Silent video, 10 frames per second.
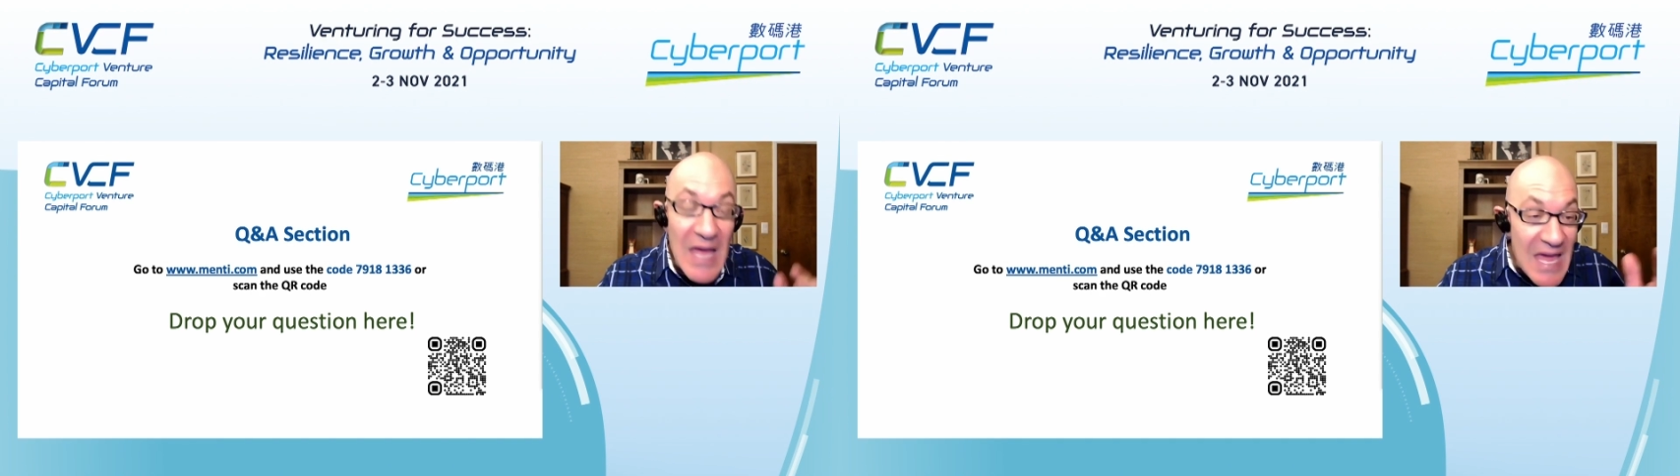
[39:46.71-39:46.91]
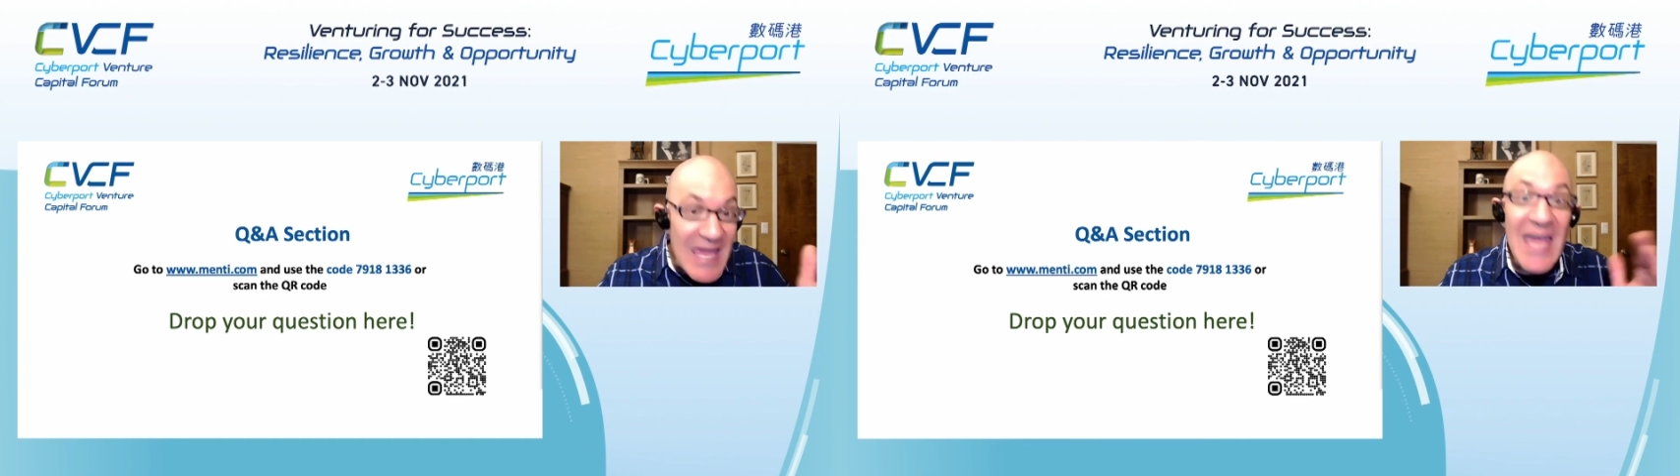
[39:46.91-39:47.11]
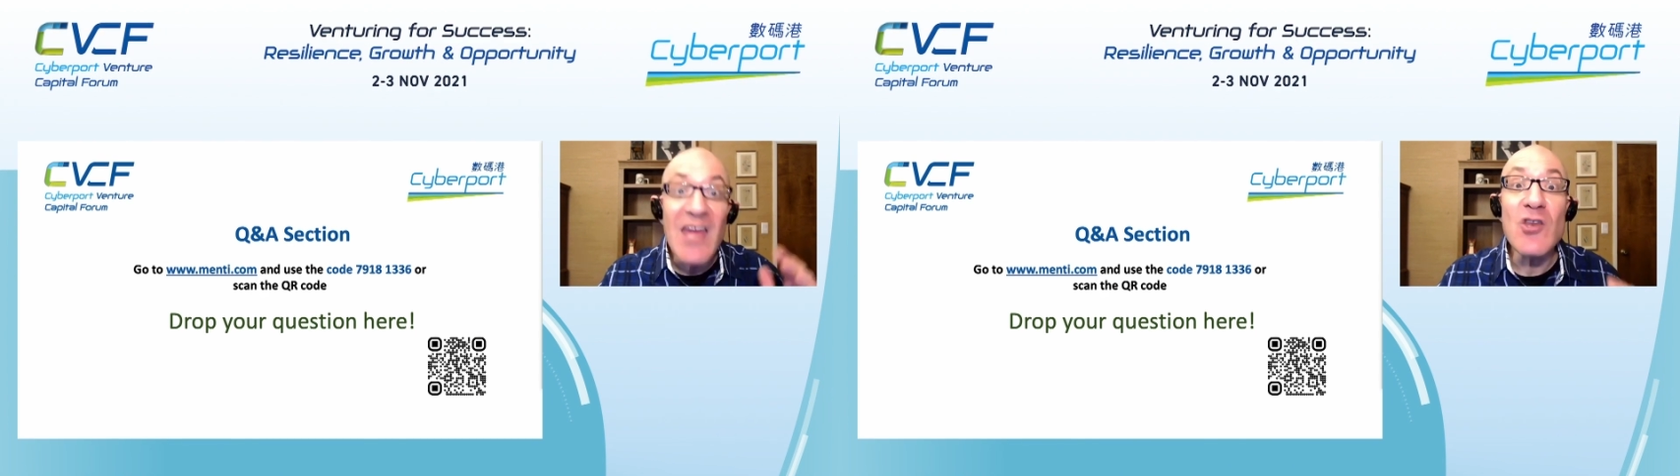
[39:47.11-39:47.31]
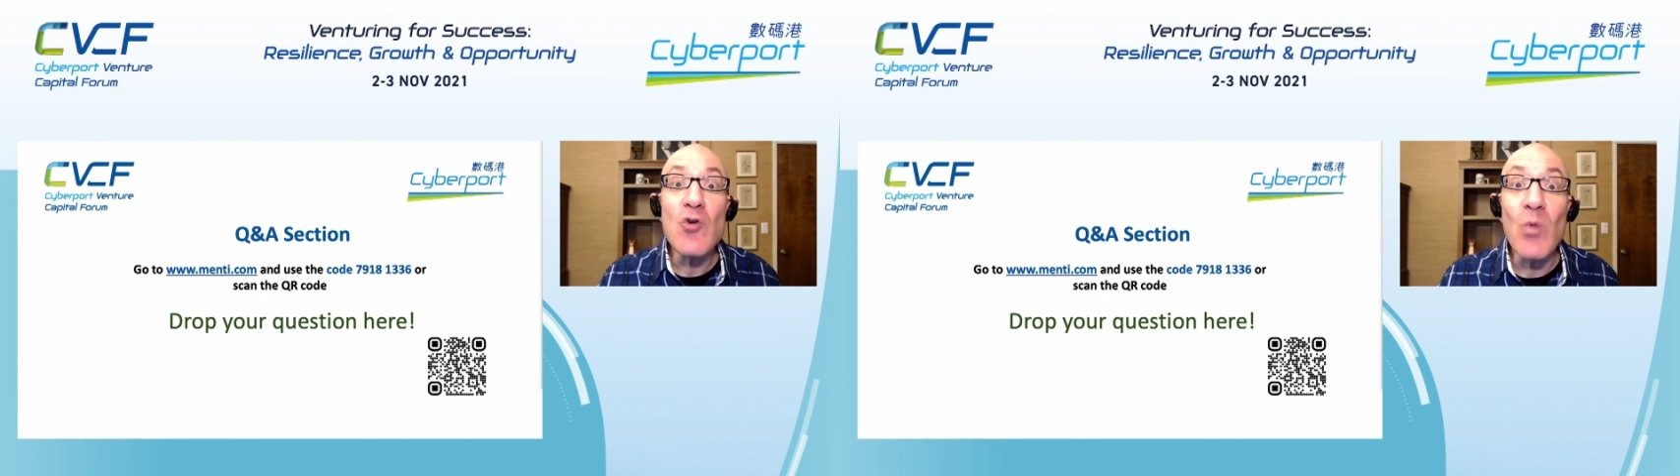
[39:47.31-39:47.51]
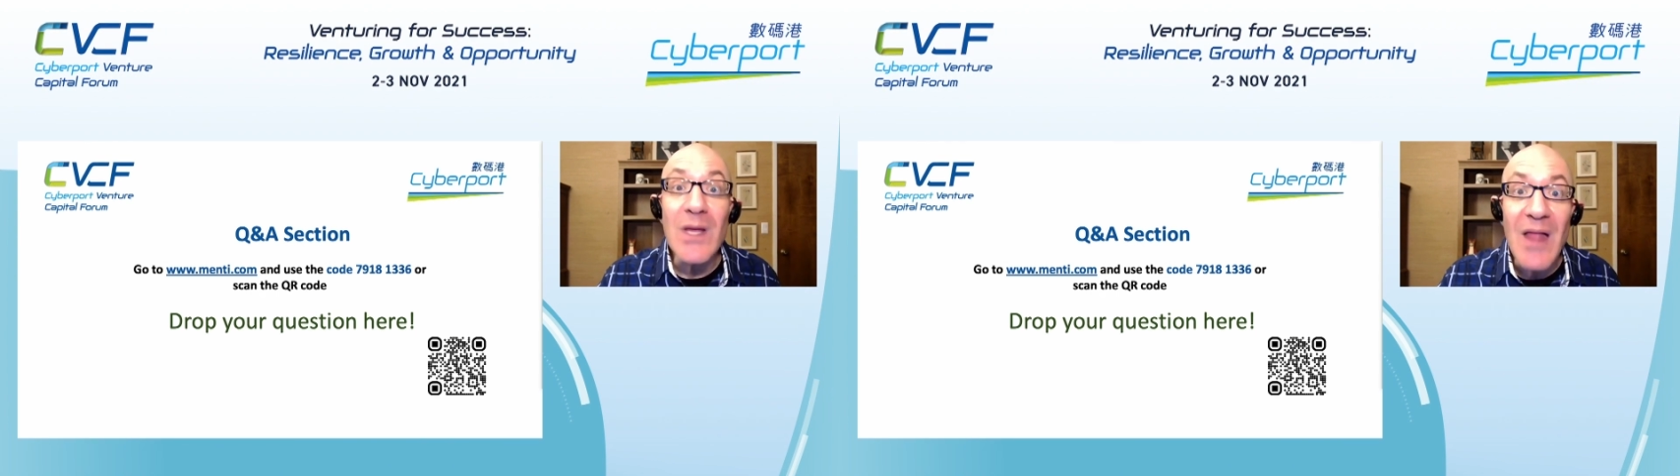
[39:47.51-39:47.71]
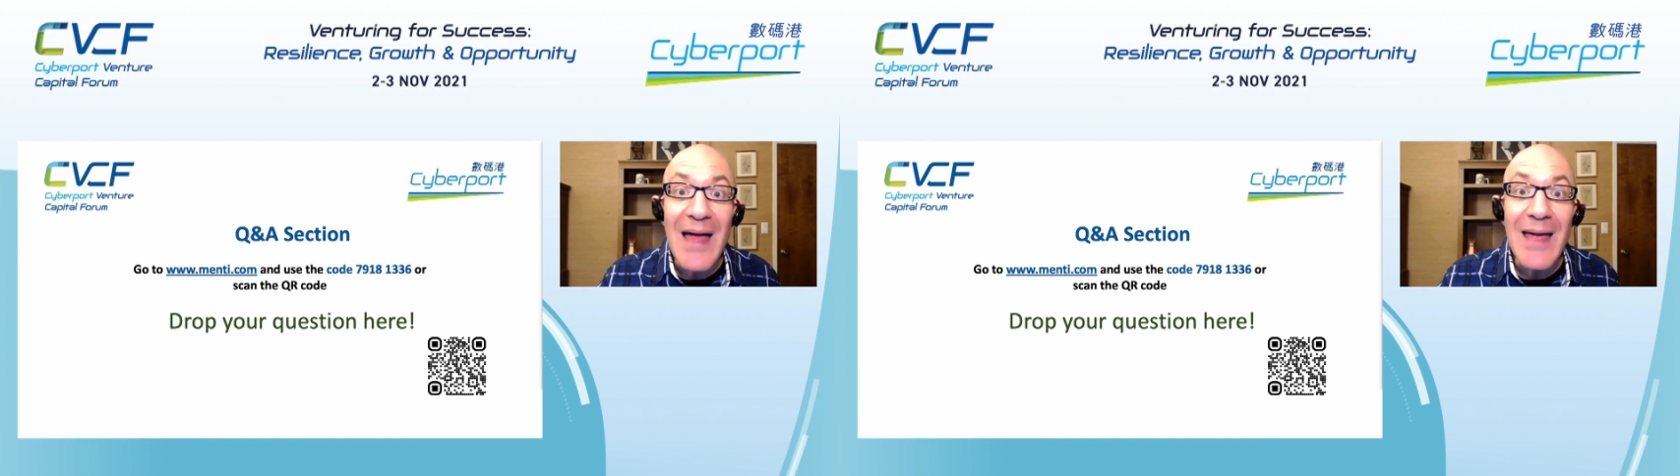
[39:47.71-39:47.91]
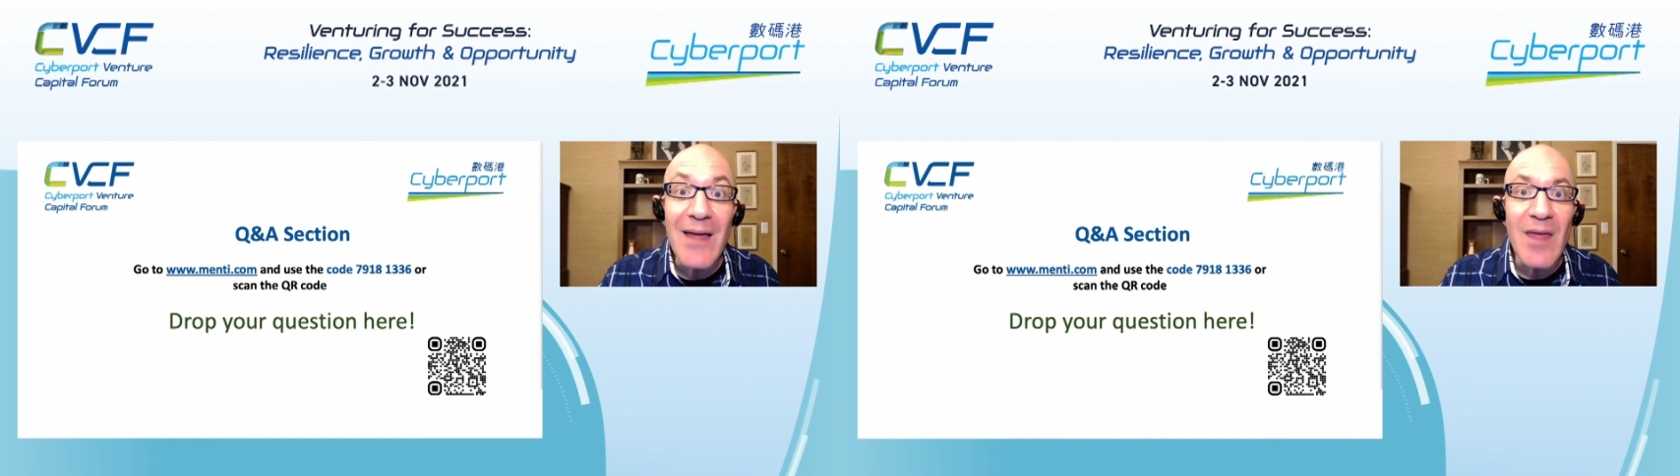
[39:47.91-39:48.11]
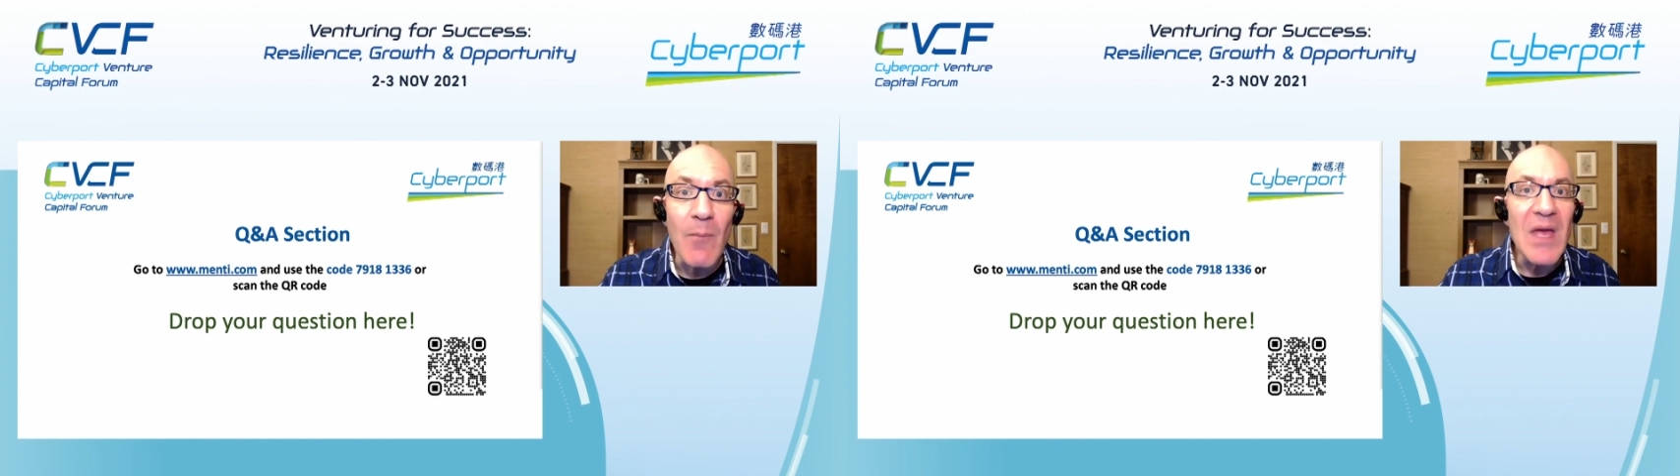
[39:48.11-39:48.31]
Can you rely on them?